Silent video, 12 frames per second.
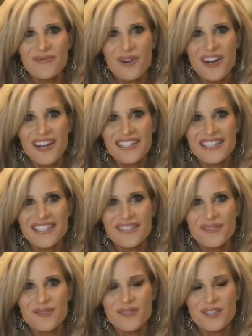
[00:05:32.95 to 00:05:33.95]
wanting
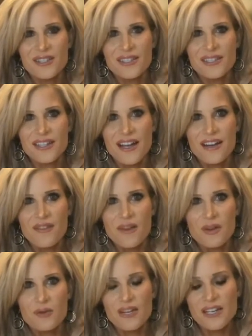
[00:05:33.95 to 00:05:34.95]
to just kind of have
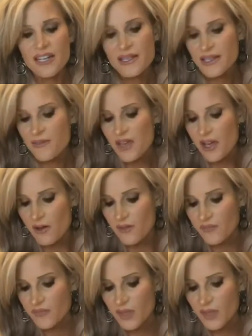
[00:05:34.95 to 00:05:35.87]
a quick and easy meal.